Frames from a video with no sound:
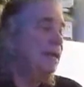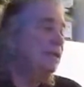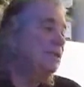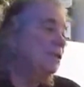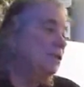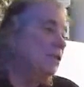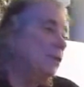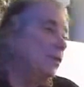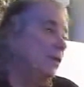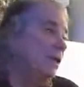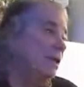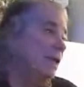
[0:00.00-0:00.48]

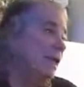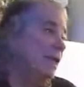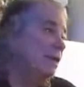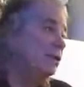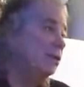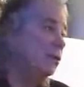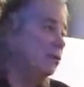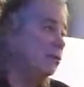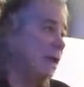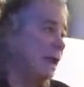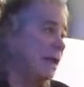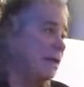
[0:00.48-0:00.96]
And so he
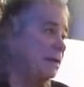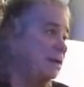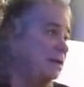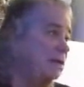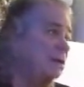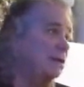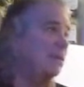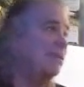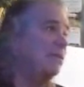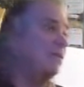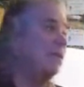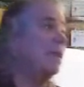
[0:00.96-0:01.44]
takes a
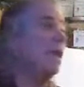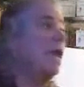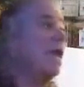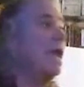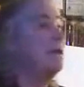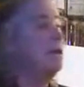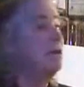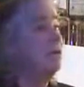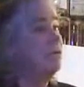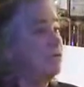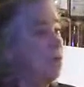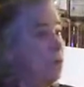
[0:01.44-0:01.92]
rest
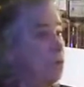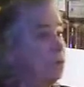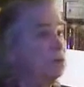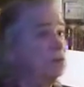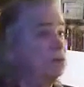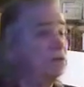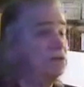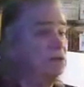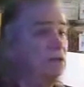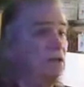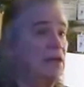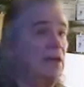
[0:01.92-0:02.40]
and he
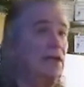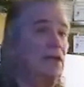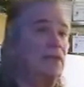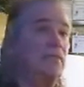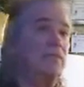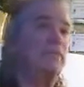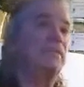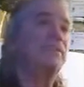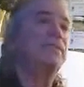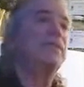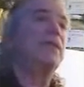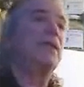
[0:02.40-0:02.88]
falls asleep,